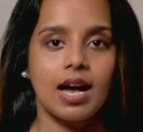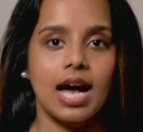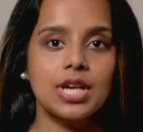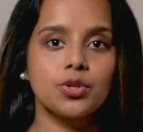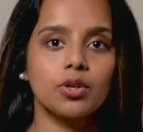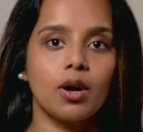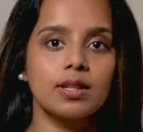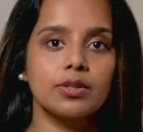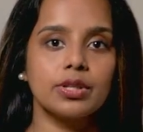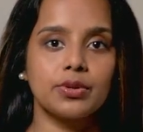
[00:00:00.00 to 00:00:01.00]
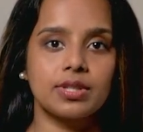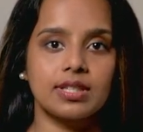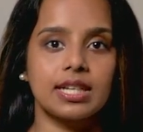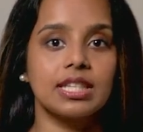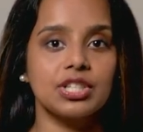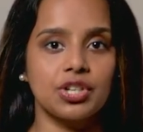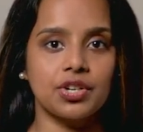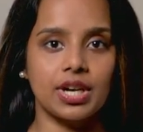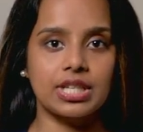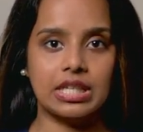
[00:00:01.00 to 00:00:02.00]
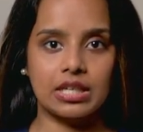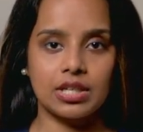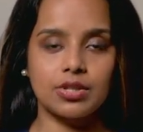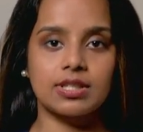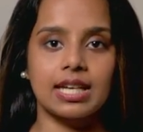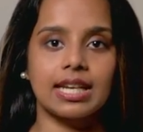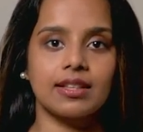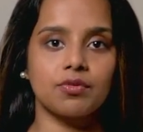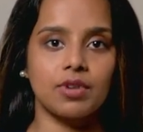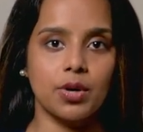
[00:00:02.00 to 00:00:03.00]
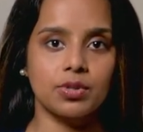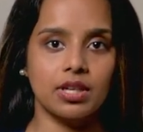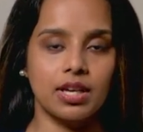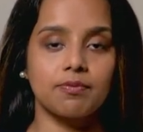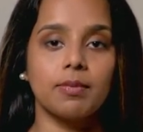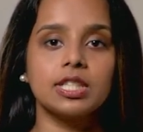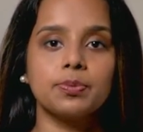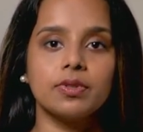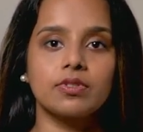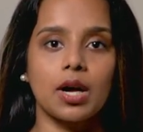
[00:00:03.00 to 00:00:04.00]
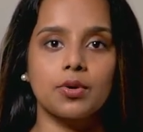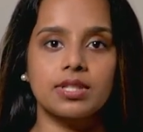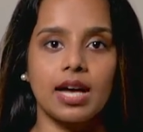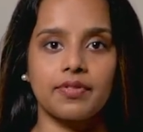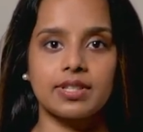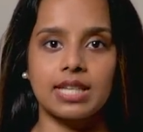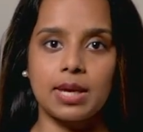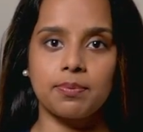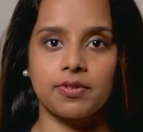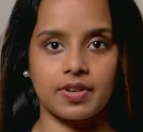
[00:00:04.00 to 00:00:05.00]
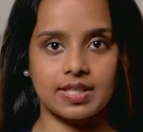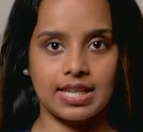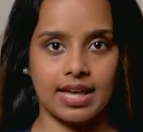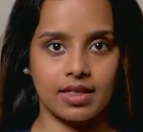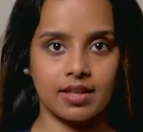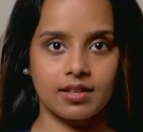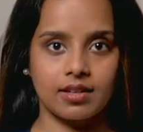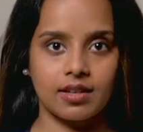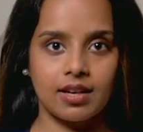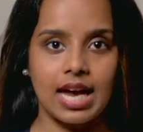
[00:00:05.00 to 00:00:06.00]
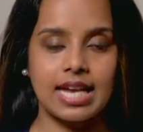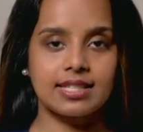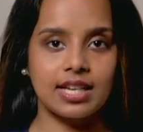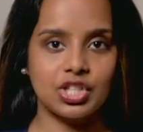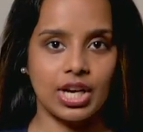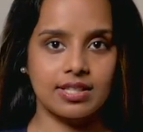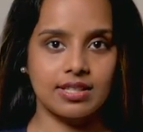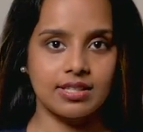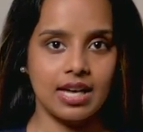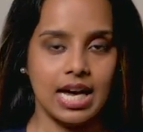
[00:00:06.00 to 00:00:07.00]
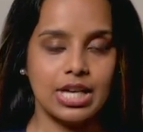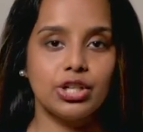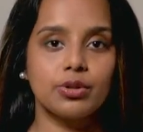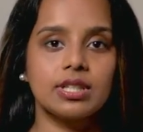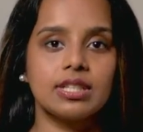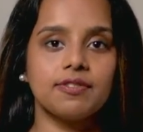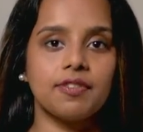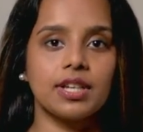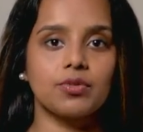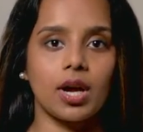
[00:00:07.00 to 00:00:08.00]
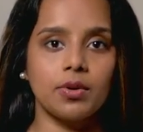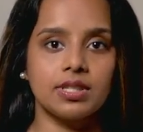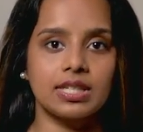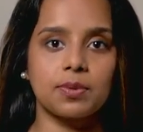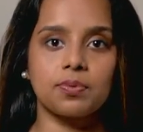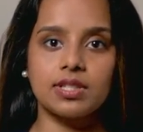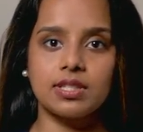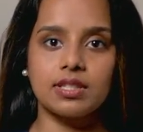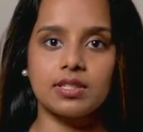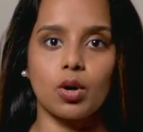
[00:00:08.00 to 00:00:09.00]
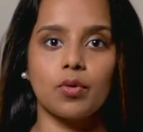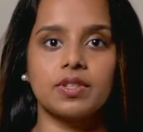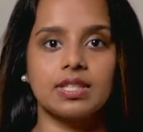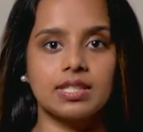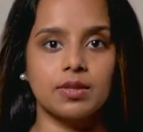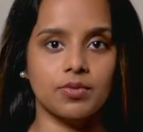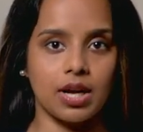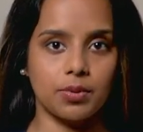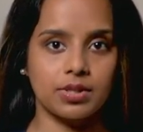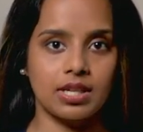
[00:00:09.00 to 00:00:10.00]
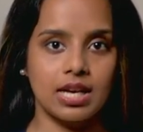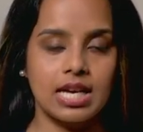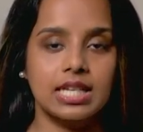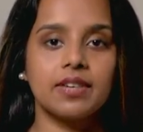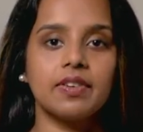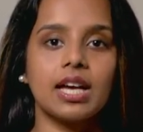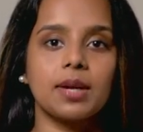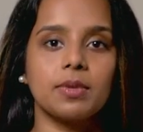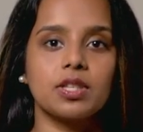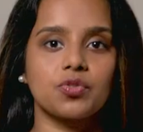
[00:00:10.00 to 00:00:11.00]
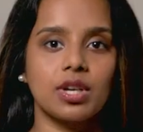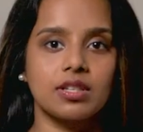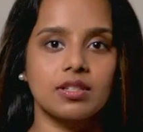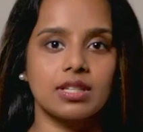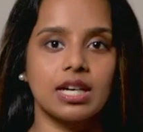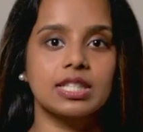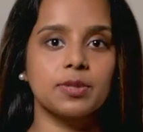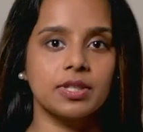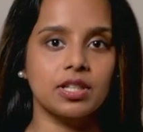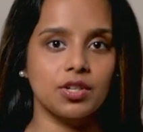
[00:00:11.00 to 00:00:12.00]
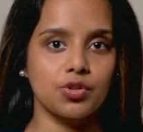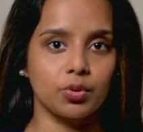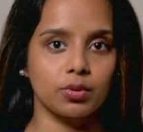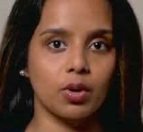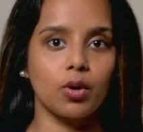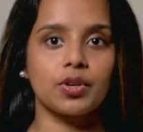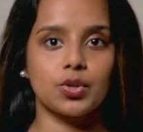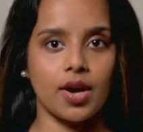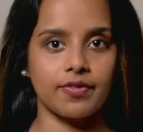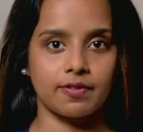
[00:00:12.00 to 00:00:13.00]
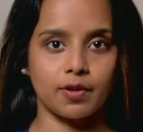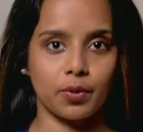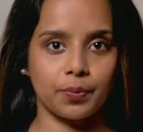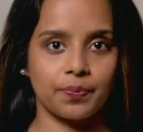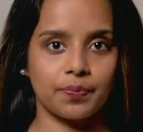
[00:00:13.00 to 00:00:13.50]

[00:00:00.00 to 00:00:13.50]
Azure also uses additional criteria to select the route if multiple routes have the same prefix length. In such cases, user-defined routes take precedence over system routes, giving administrators ultimate control over traffic flow.